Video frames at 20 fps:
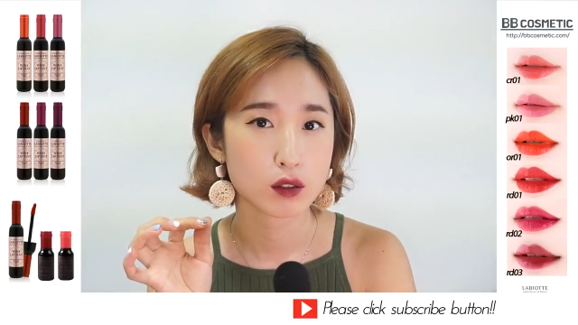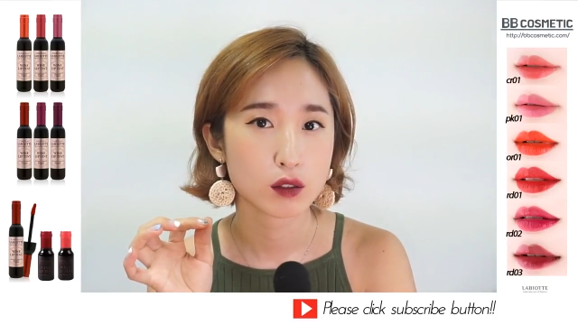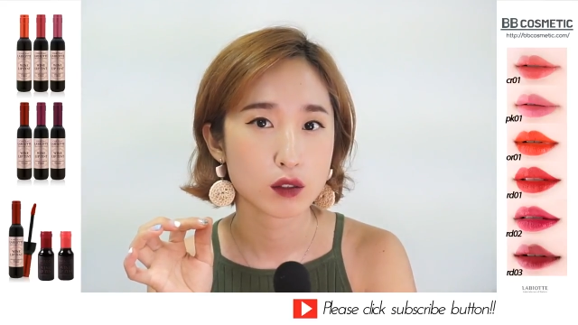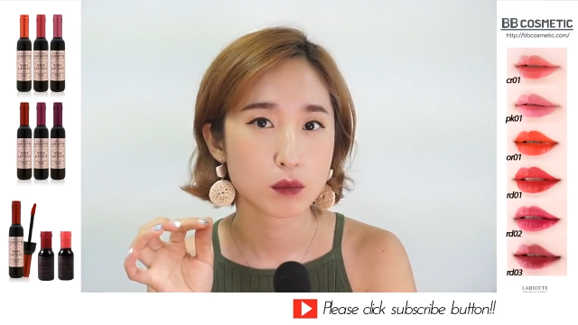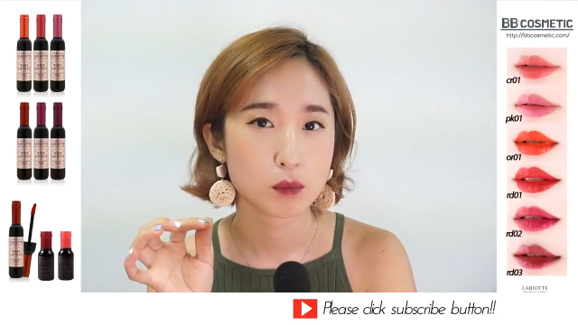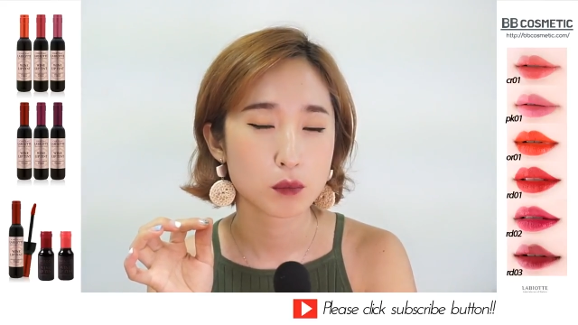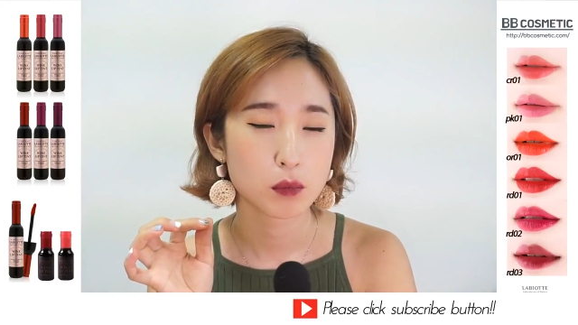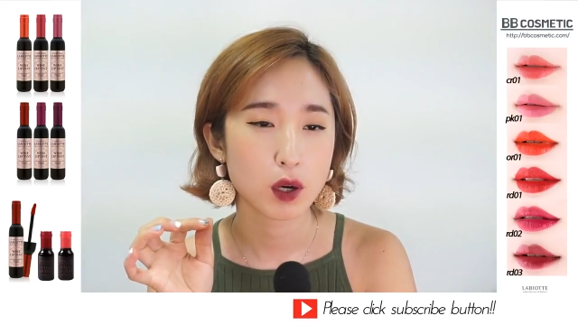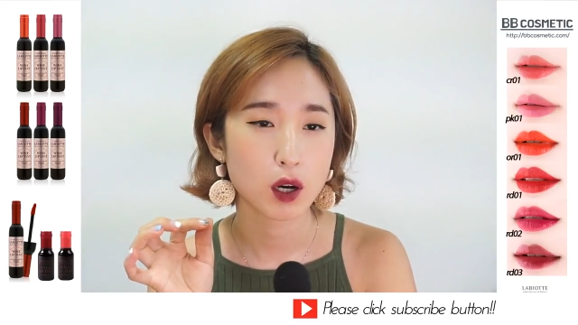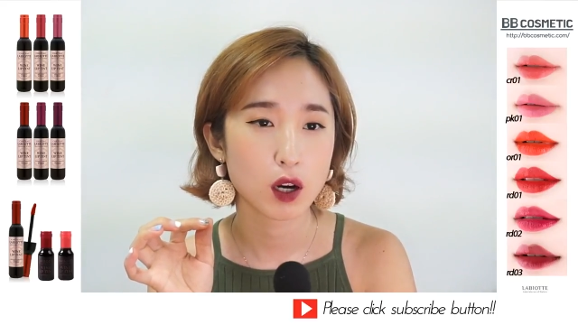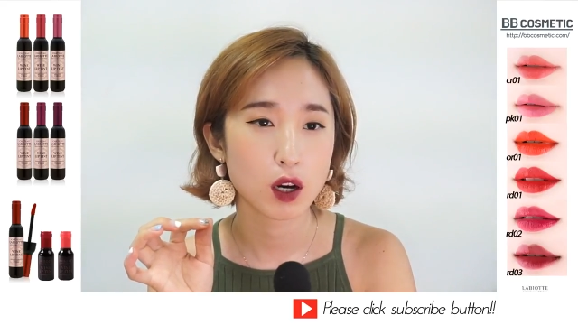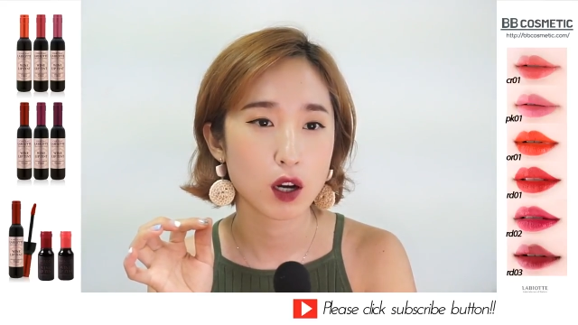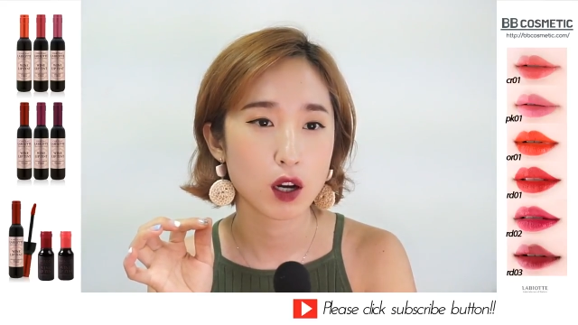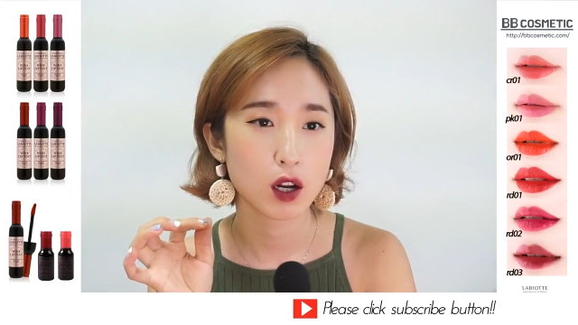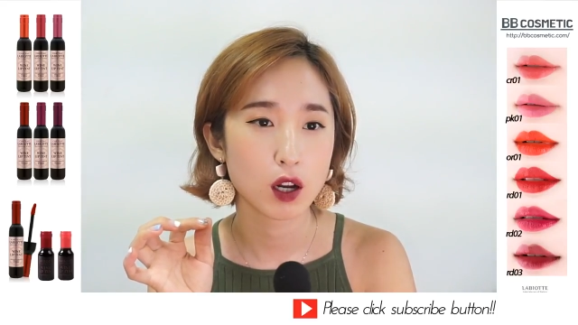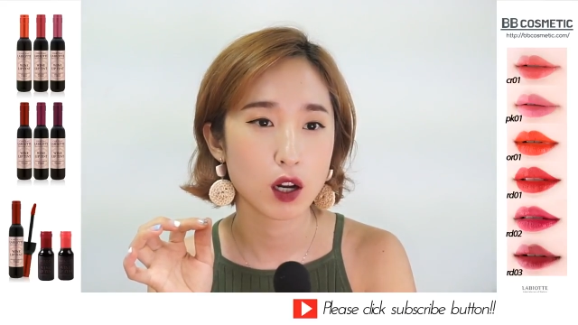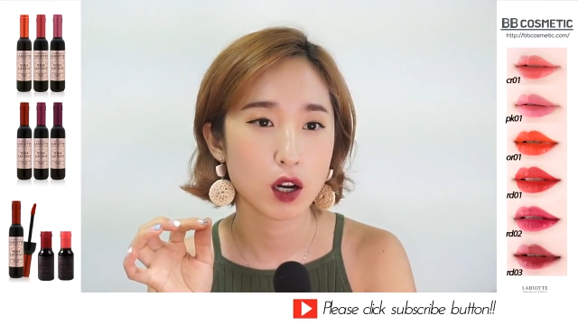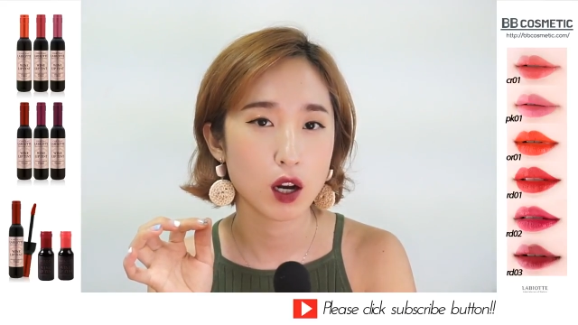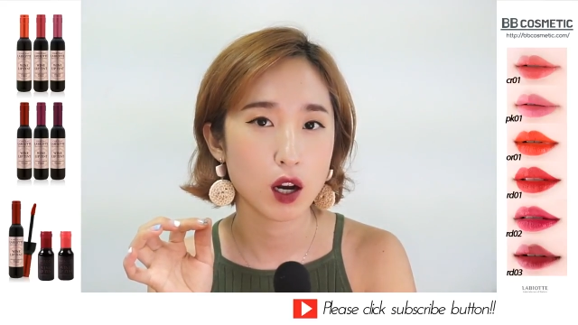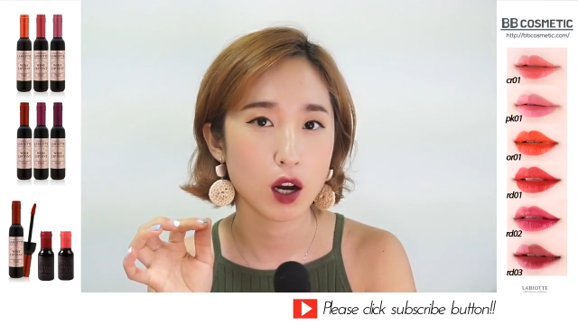
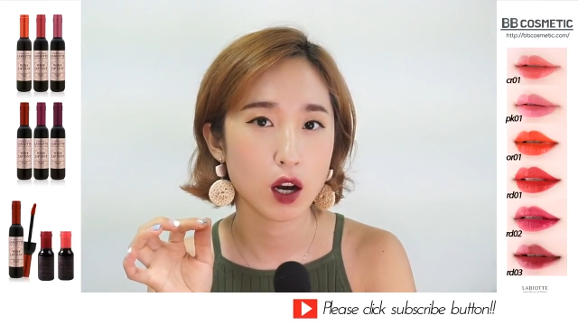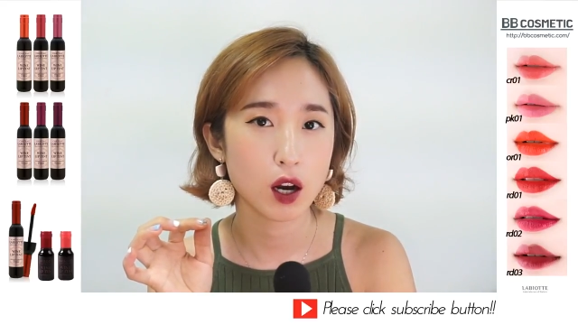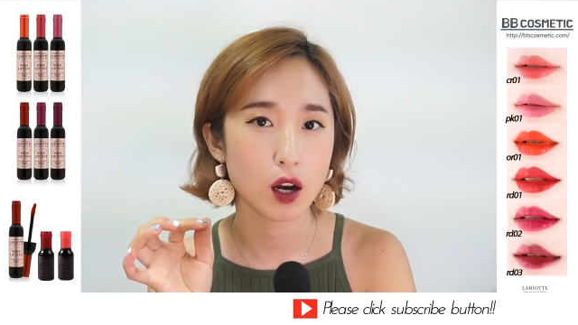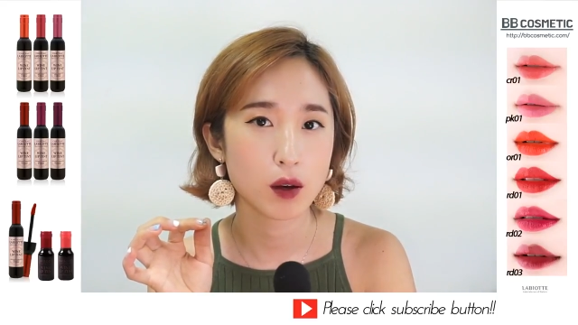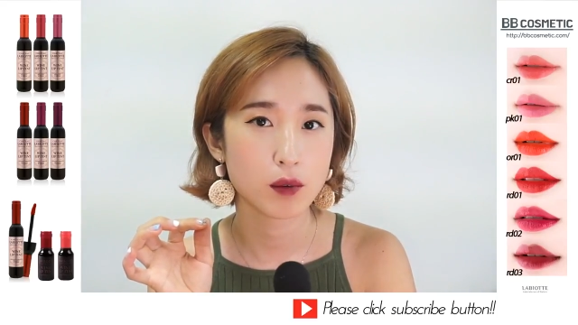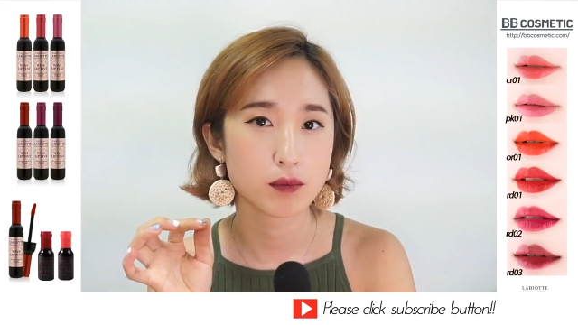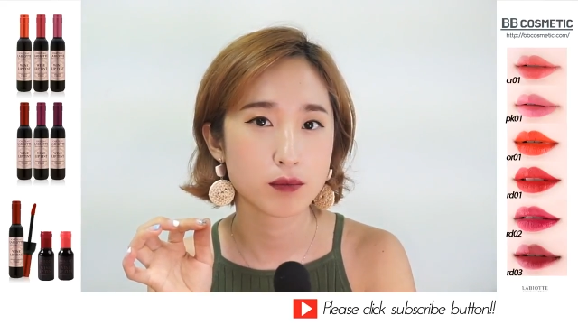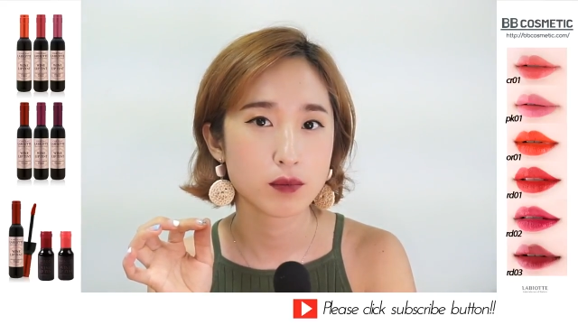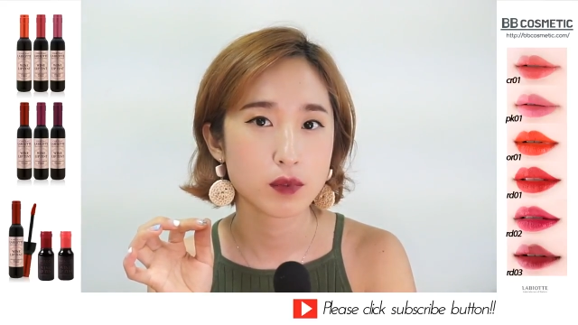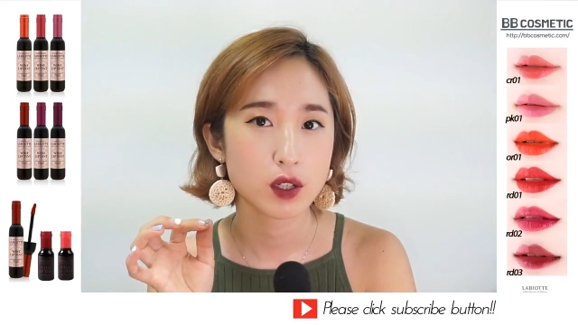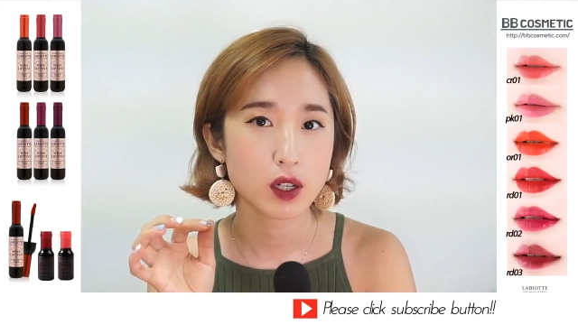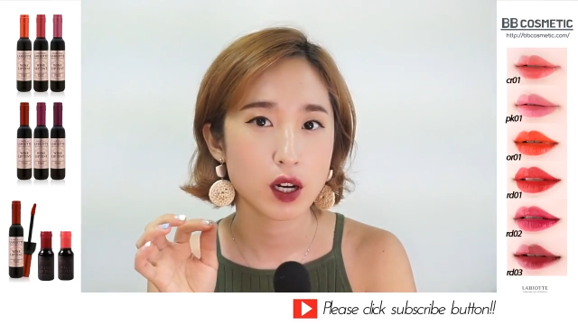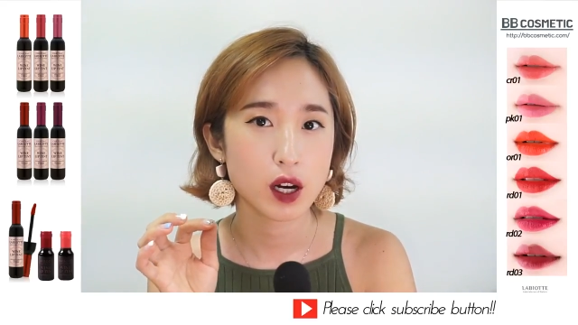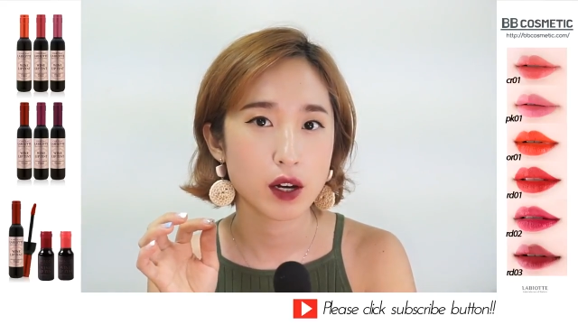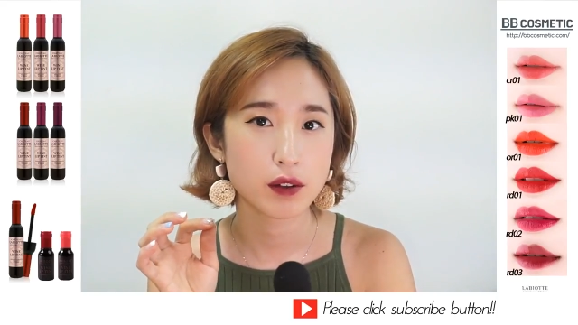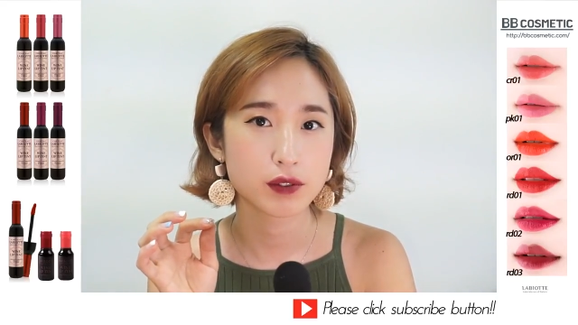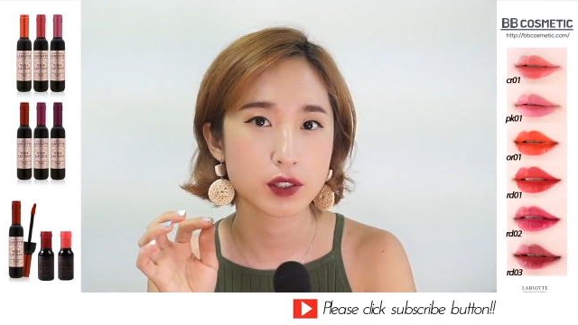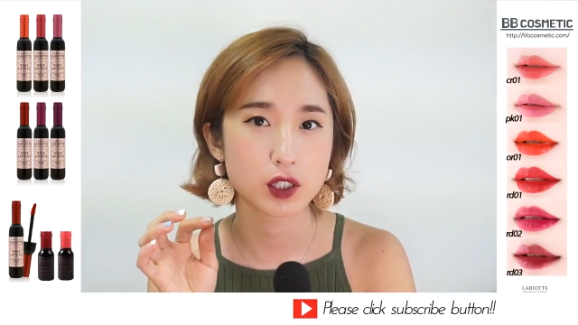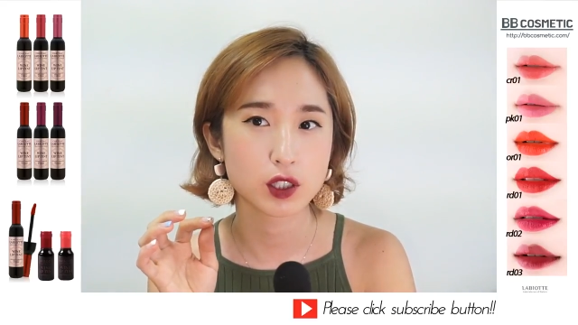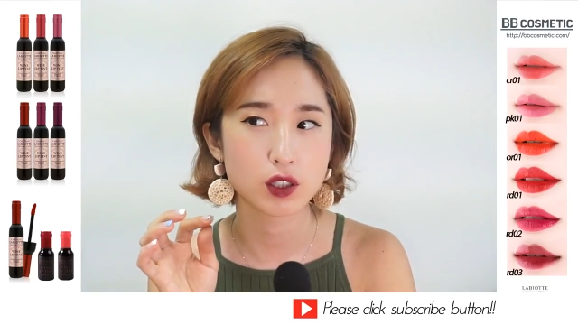but
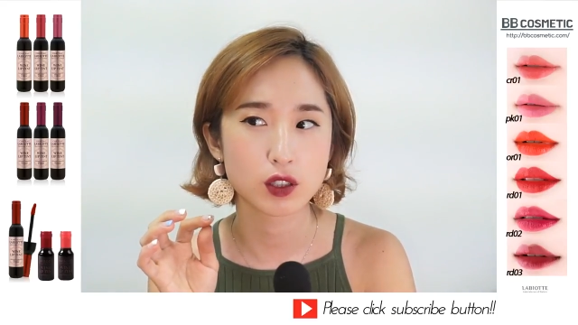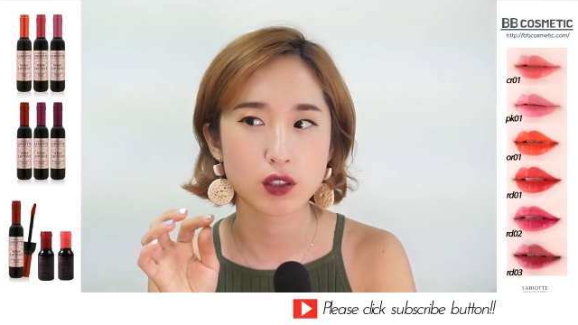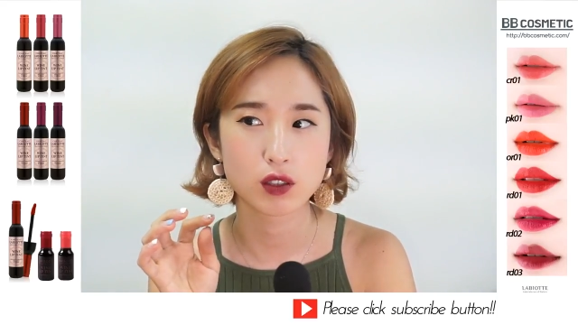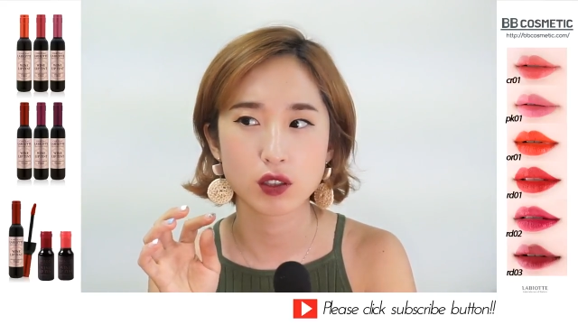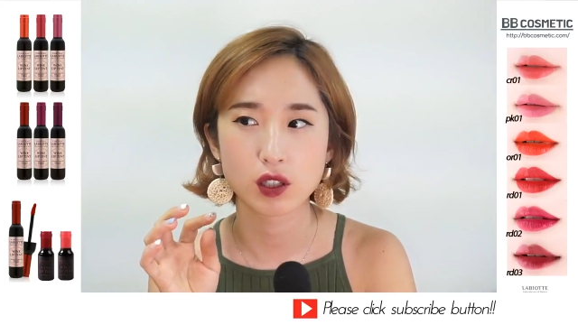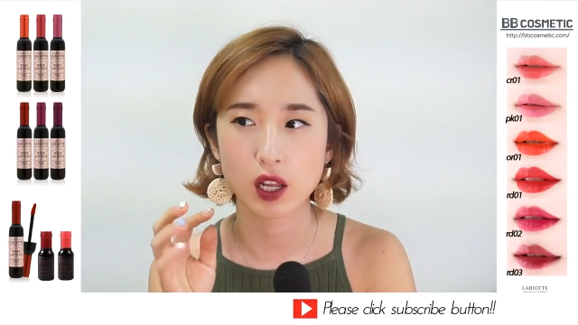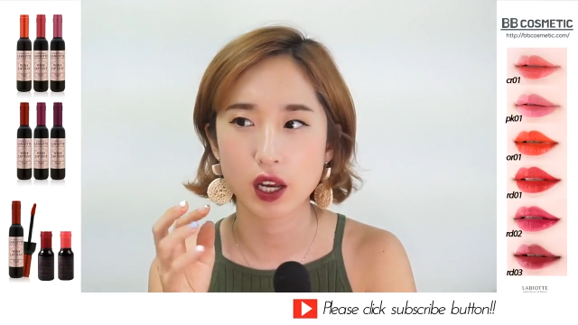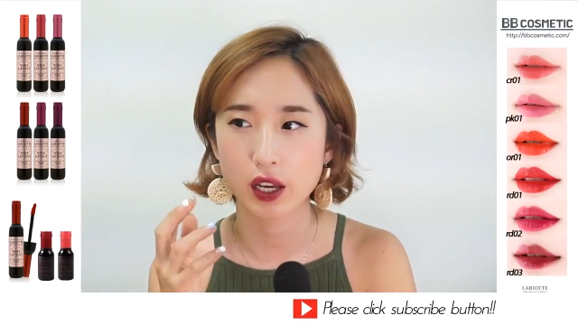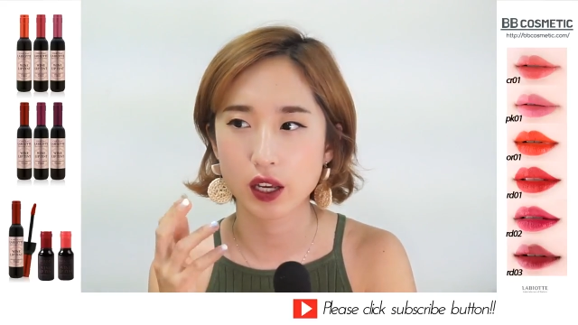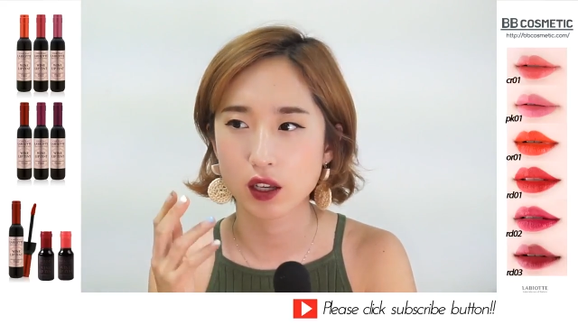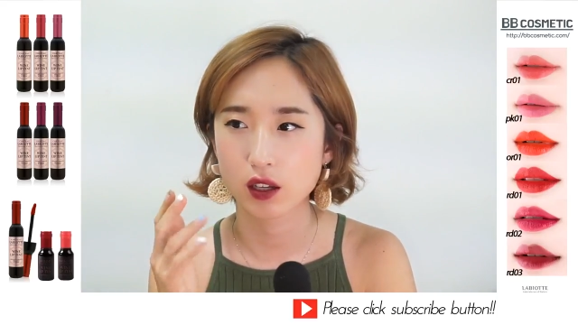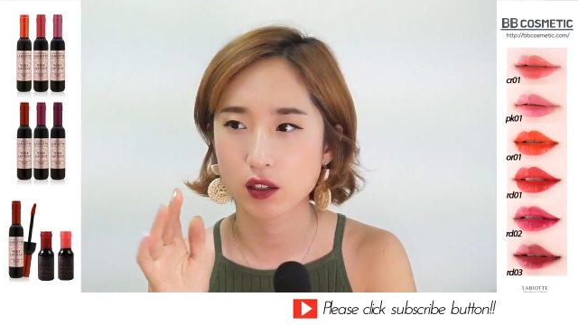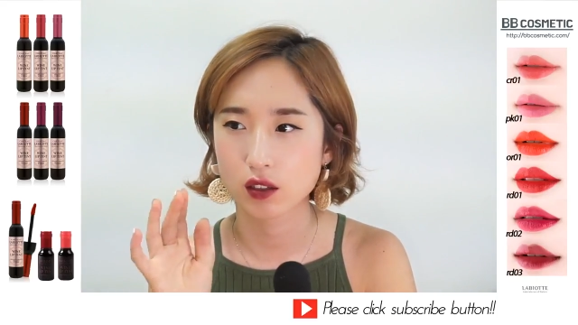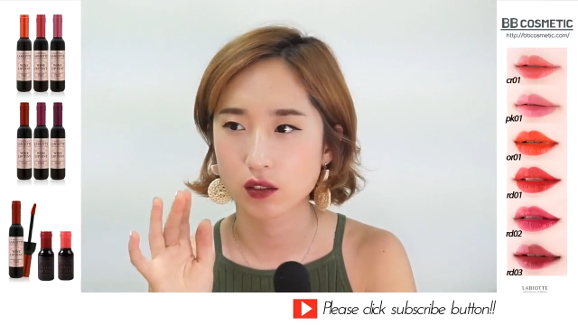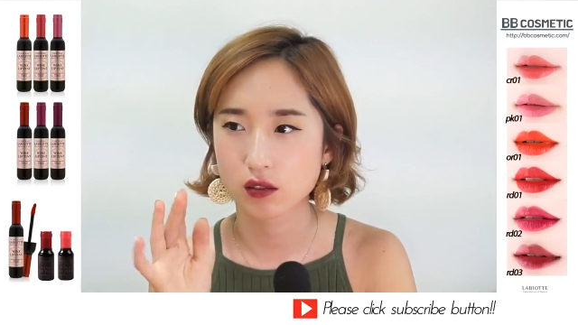after like